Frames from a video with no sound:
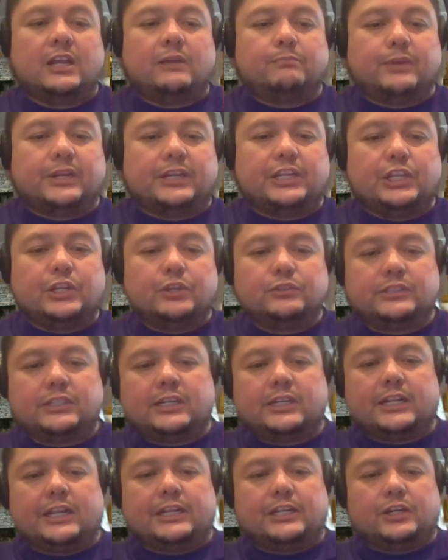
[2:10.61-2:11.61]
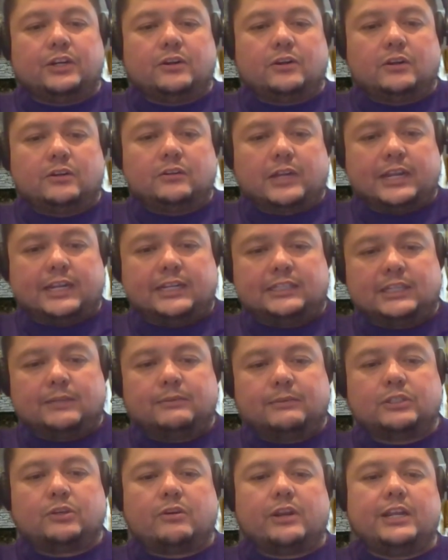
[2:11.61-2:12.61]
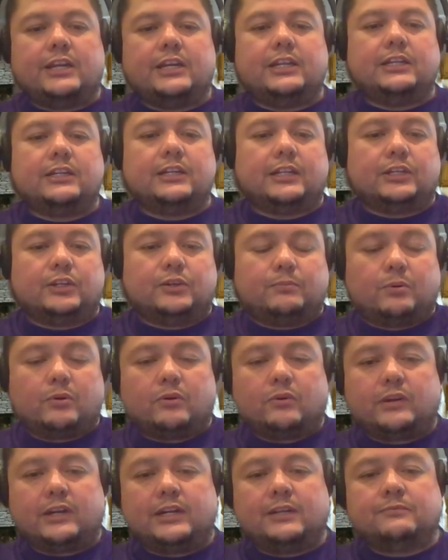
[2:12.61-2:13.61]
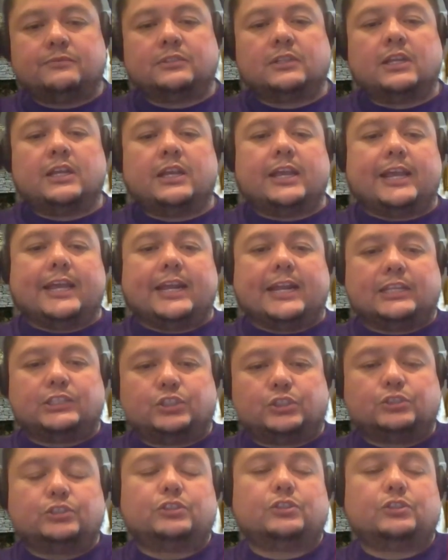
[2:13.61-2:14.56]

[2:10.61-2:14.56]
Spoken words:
but use it in your academic training and your programs. And as you